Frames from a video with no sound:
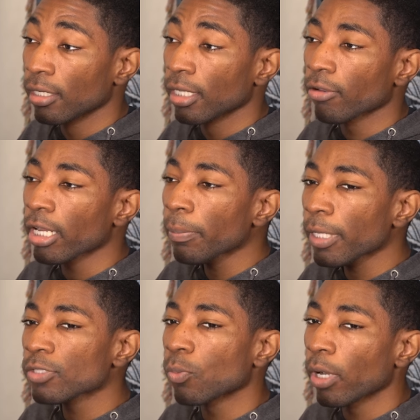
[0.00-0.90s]
create a
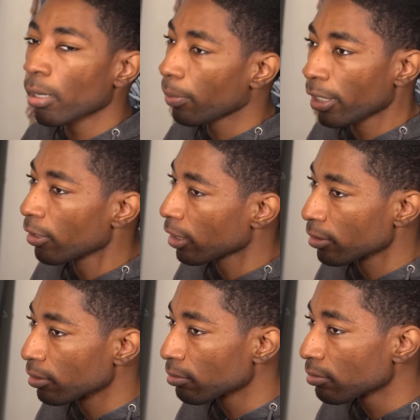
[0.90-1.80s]
place where a player
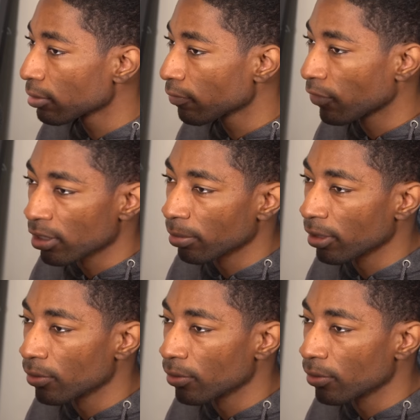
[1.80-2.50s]
can feasibly